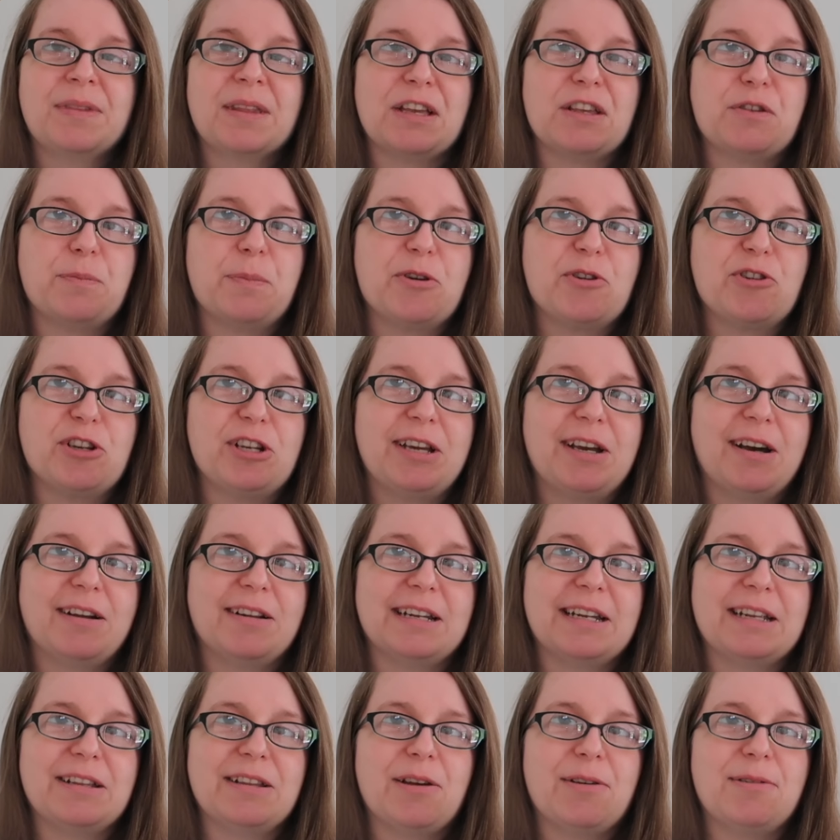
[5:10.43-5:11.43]
especially
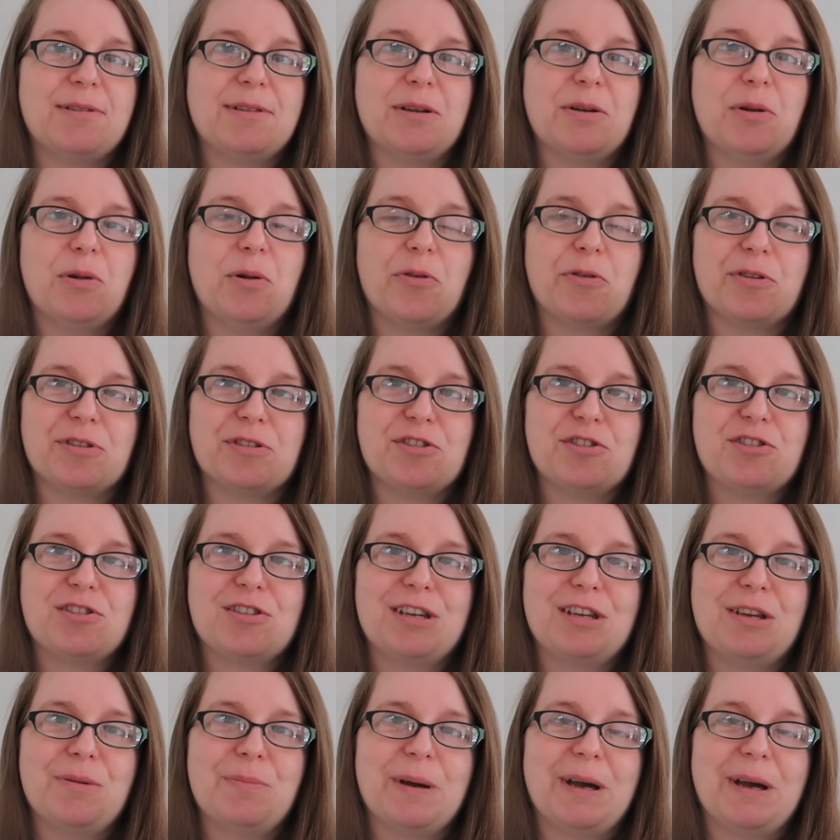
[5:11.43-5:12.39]
cuddling those little orange cheek